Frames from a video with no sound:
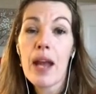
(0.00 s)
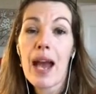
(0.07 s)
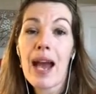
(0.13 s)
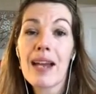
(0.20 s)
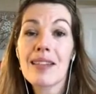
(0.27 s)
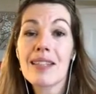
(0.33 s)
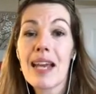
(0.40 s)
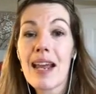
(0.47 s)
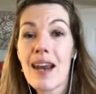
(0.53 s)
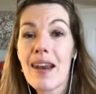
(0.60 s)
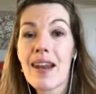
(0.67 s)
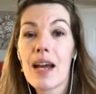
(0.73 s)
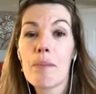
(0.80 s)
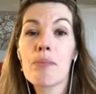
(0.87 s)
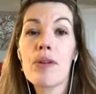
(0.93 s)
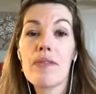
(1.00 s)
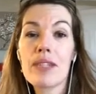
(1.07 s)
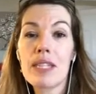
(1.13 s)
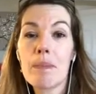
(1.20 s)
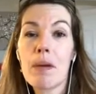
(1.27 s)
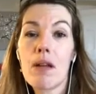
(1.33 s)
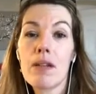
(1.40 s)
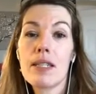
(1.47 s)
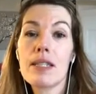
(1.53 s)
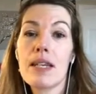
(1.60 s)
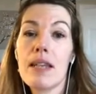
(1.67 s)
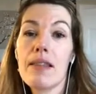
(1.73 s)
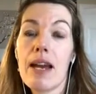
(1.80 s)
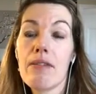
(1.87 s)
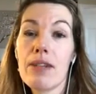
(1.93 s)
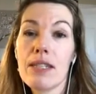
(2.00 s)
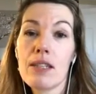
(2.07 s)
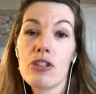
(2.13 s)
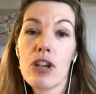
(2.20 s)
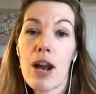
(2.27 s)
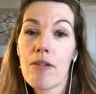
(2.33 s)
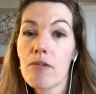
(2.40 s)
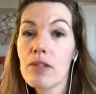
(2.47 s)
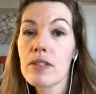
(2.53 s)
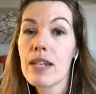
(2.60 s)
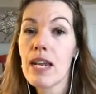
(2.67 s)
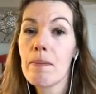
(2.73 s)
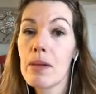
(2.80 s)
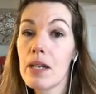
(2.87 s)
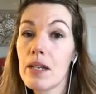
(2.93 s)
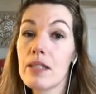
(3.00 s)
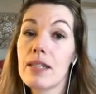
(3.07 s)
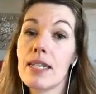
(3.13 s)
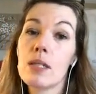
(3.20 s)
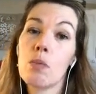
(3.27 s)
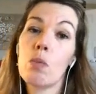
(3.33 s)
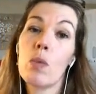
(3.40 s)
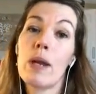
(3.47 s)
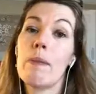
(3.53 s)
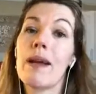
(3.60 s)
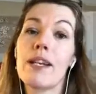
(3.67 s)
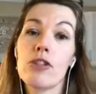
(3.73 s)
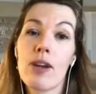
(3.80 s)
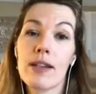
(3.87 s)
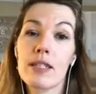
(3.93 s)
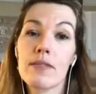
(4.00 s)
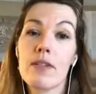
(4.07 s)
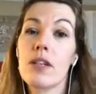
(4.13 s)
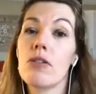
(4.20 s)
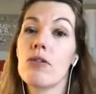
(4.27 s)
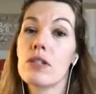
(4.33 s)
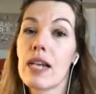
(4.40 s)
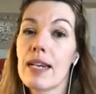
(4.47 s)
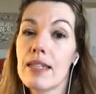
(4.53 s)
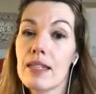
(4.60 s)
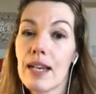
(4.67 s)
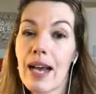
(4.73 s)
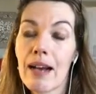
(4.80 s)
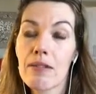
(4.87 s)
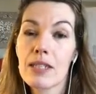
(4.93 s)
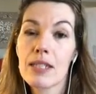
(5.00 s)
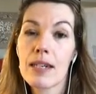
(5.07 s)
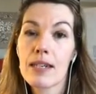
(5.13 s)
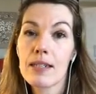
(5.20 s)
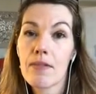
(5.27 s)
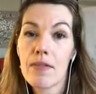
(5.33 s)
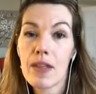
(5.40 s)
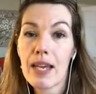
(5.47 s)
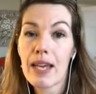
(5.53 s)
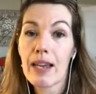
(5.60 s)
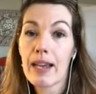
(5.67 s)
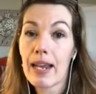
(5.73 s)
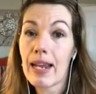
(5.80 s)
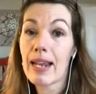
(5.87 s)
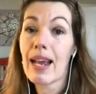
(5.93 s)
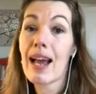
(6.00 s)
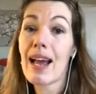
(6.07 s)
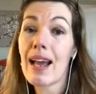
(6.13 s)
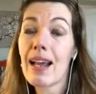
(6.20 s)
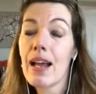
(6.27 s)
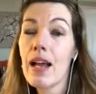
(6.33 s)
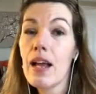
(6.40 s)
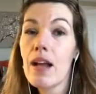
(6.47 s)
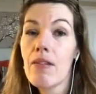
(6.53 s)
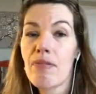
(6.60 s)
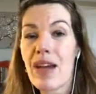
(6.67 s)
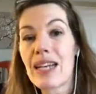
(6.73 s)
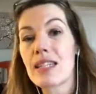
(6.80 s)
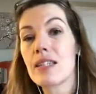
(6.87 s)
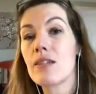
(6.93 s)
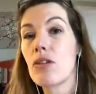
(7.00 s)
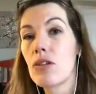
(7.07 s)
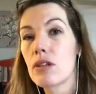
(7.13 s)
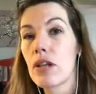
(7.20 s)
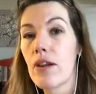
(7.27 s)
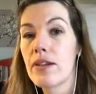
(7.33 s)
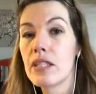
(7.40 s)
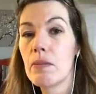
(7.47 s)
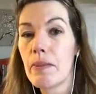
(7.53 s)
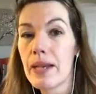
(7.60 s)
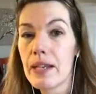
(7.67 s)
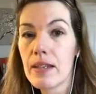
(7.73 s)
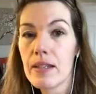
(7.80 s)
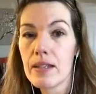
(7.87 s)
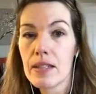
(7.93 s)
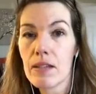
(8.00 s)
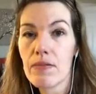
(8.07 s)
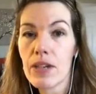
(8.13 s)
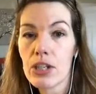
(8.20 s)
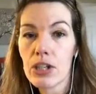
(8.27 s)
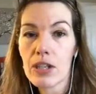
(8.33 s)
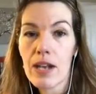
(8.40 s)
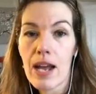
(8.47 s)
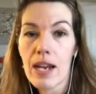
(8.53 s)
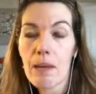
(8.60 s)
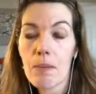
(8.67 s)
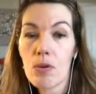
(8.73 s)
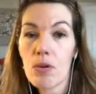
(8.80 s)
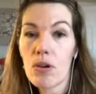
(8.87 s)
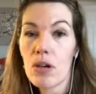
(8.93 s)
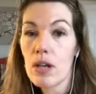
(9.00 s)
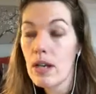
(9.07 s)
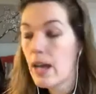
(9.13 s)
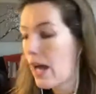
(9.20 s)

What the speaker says: And in that privacy policy, there is a general statement that says we may transfer your data outside of the EEA. That's not going to be sufficient anymore.